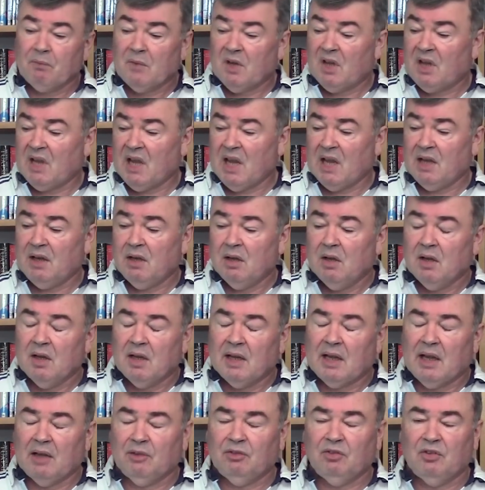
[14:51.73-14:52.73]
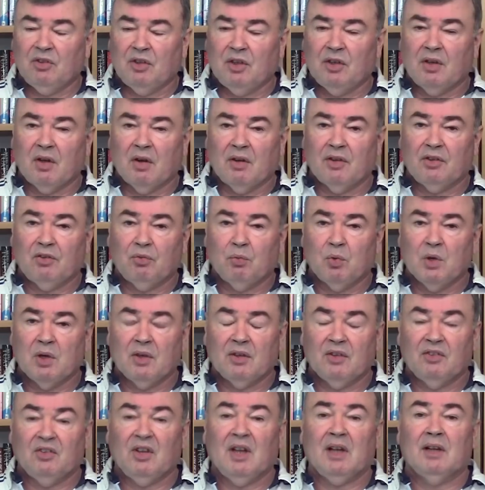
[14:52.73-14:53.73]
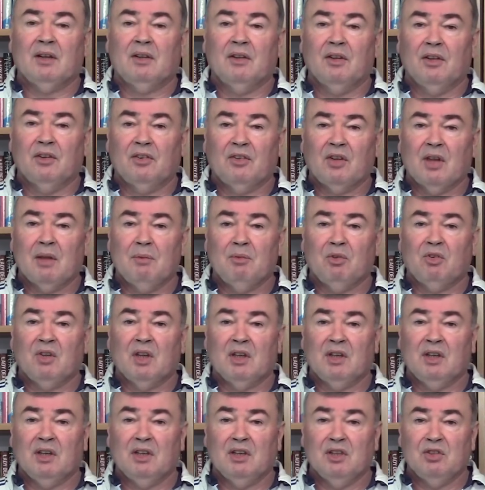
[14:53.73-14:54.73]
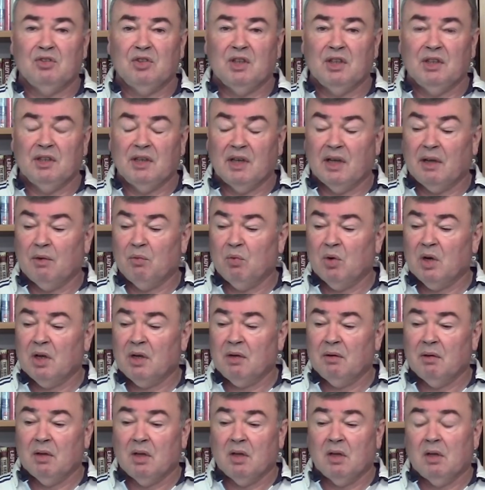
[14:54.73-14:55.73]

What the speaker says: Again, casualty dice work exactly the same as they did in GDA 1.